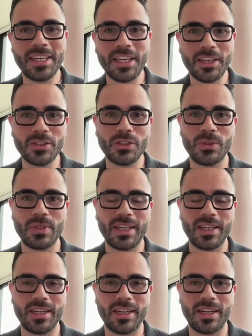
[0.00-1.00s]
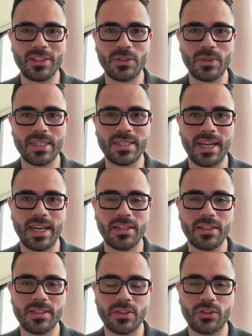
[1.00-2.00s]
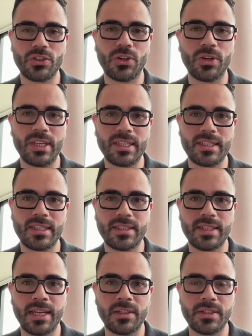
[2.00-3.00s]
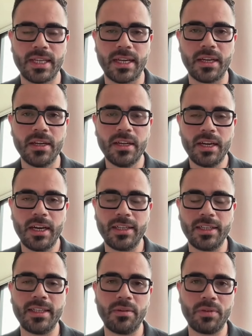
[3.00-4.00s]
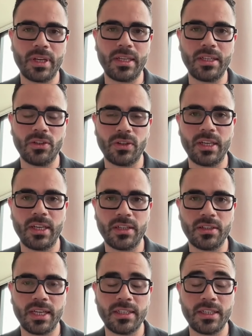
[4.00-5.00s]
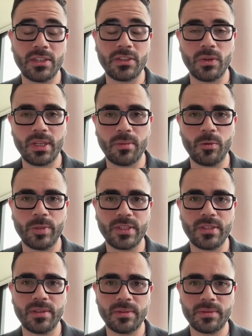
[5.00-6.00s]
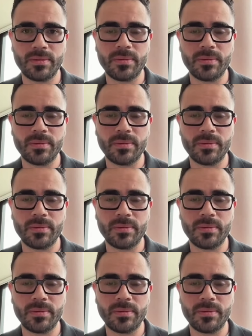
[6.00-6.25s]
adhere to the standards, the journalistic standards that they definitely don't adhere to at the moment.